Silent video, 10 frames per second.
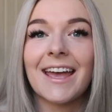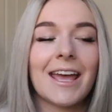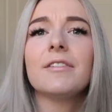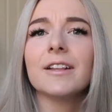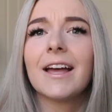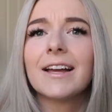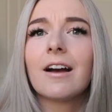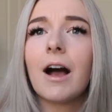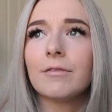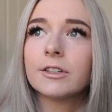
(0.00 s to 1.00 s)
I feel like
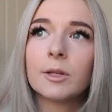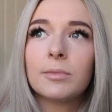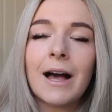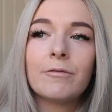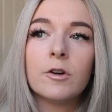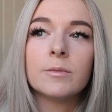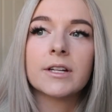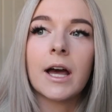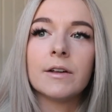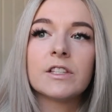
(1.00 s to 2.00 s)
I've got the platform to
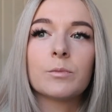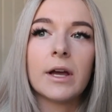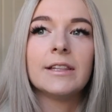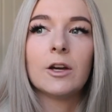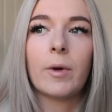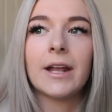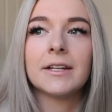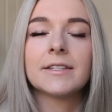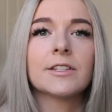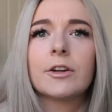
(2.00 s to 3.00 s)
kind of spread the
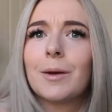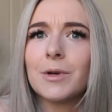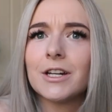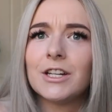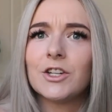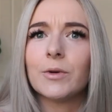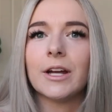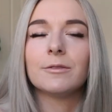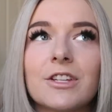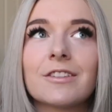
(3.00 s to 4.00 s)
awareness, so I'm gonna do
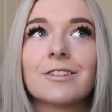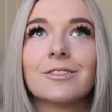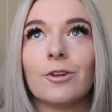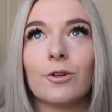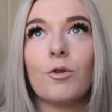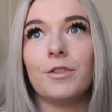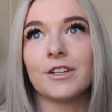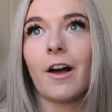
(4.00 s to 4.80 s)
it, just not all the